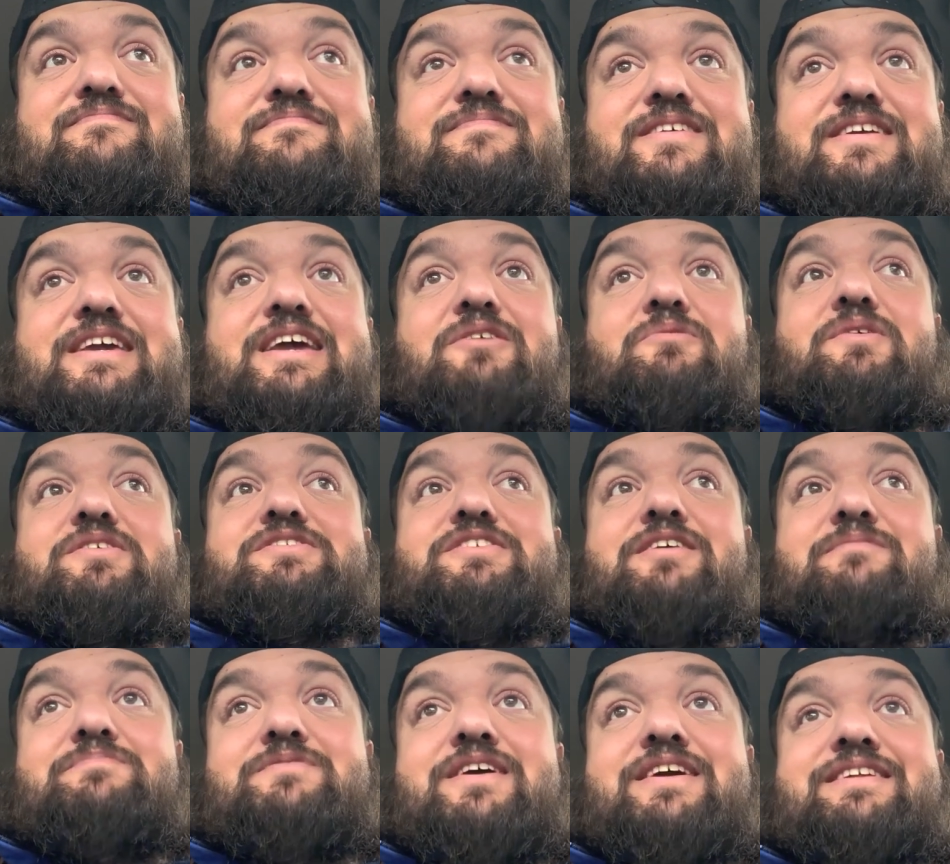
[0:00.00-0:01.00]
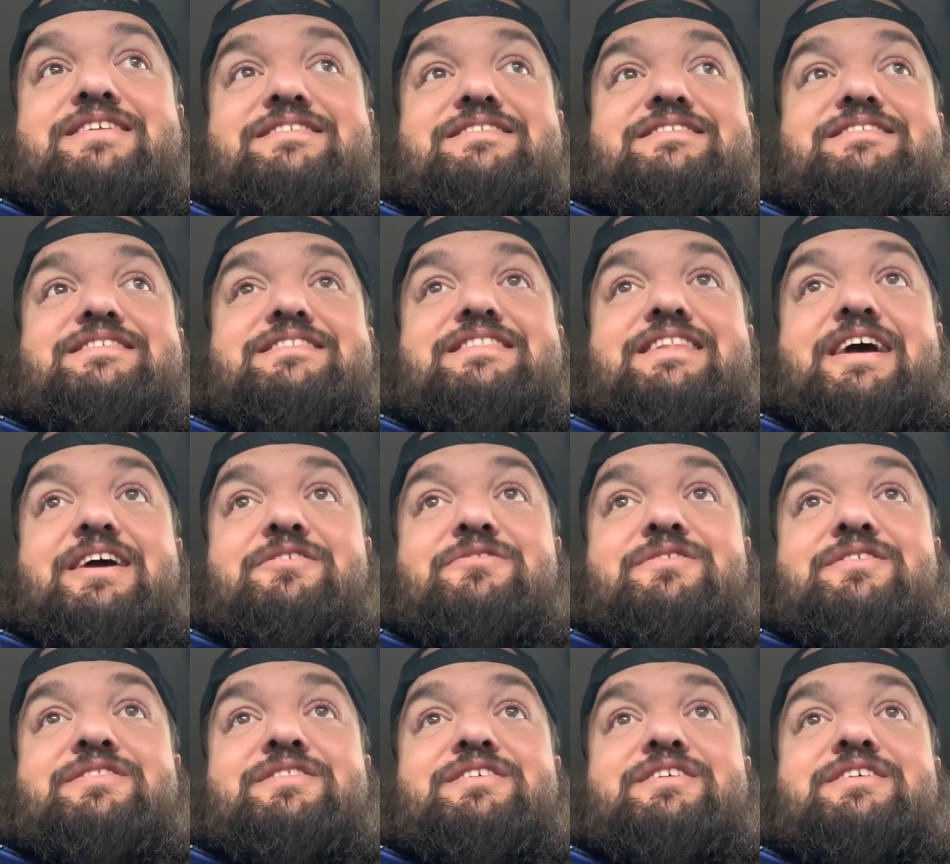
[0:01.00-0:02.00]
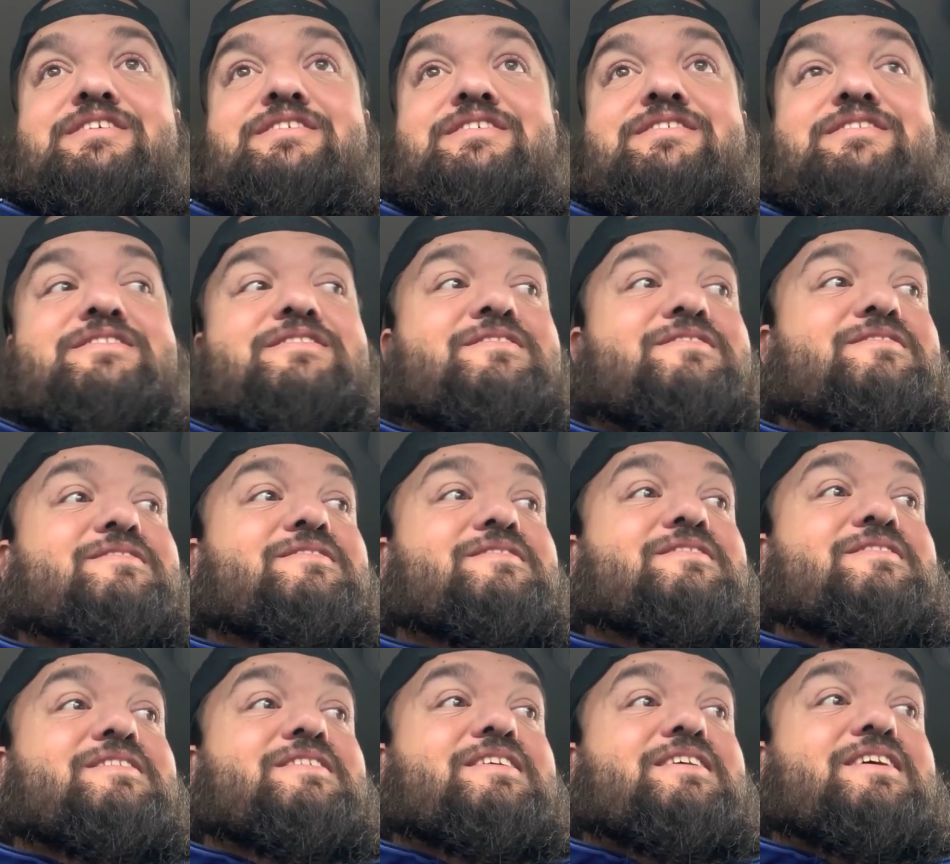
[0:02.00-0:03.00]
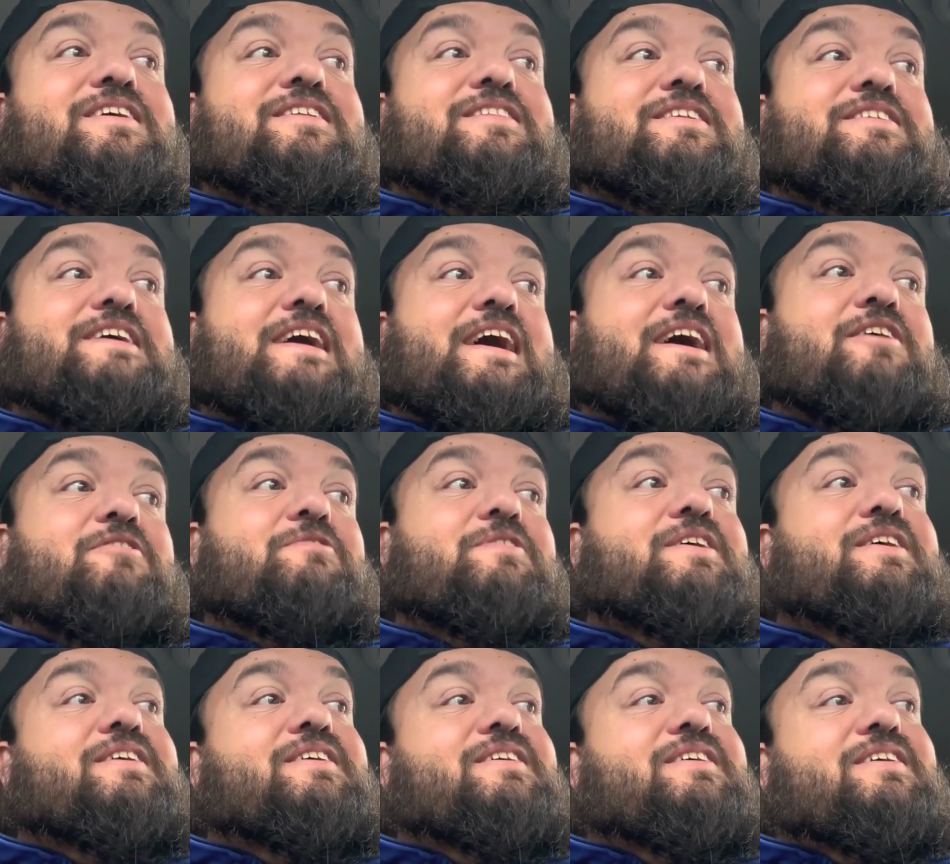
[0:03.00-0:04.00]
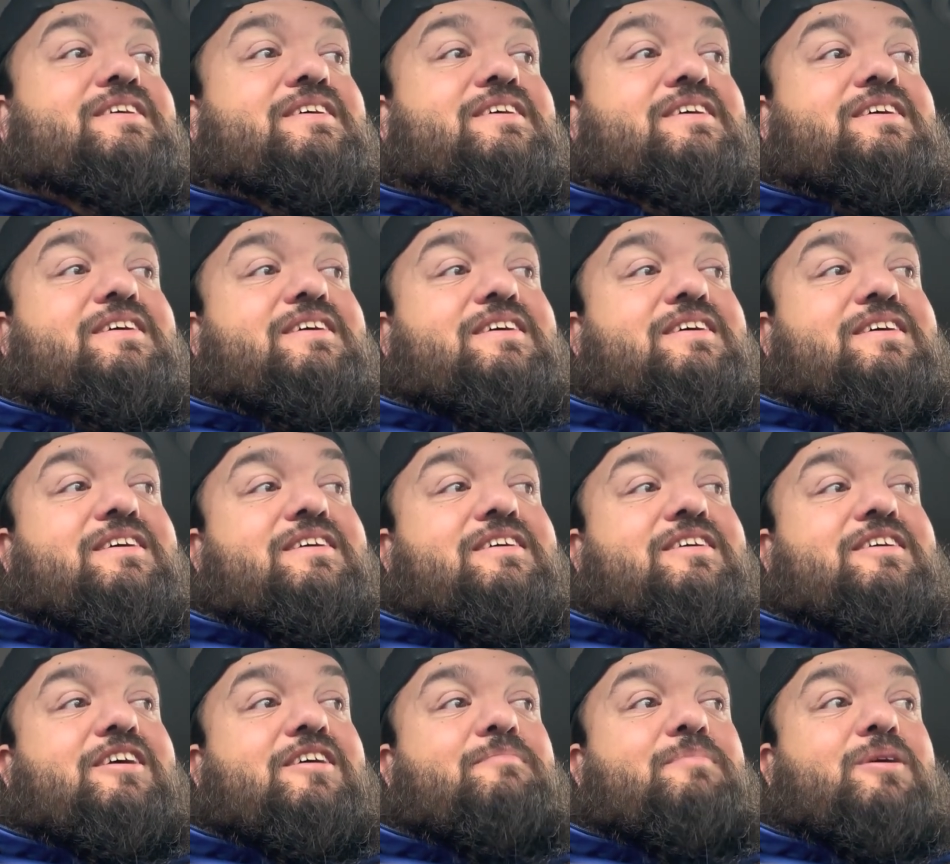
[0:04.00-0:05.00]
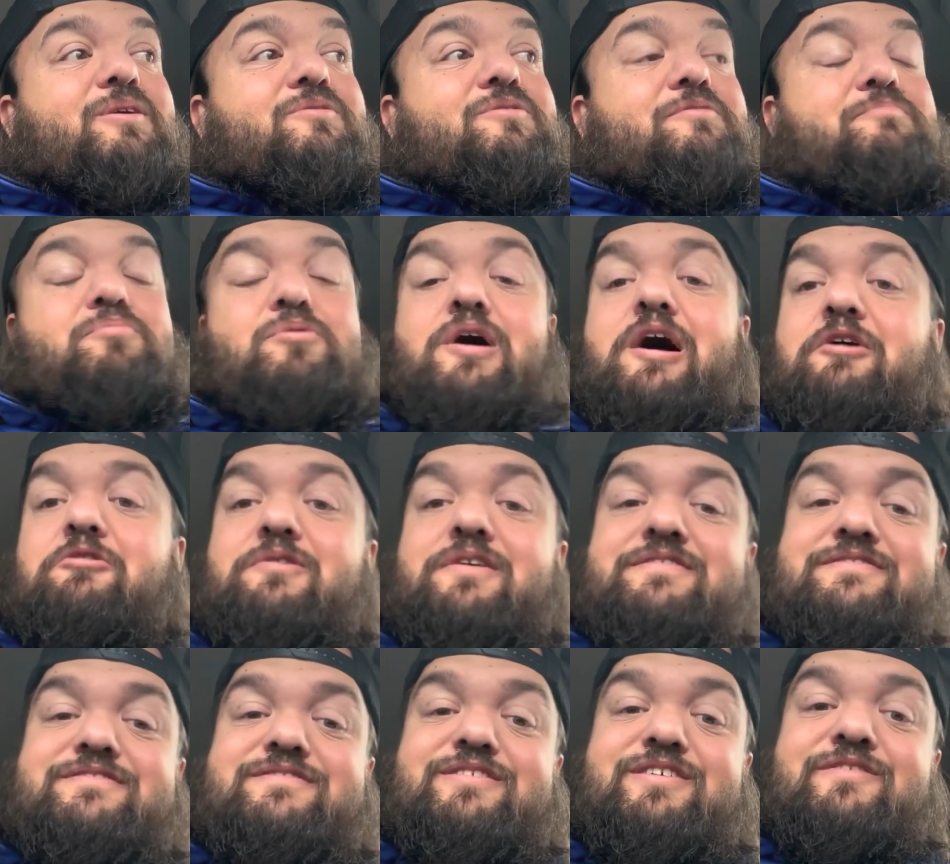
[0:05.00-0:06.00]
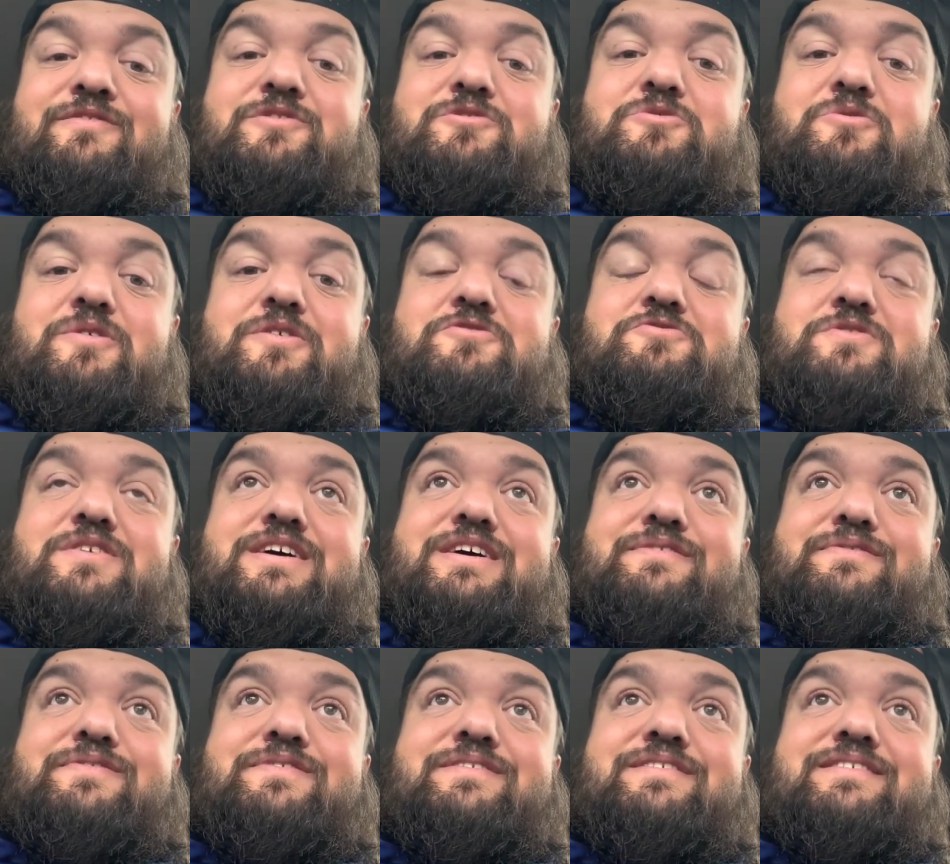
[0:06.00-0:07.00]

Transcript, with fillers: I can't wait to update later in the diary about the progress of the toy drive.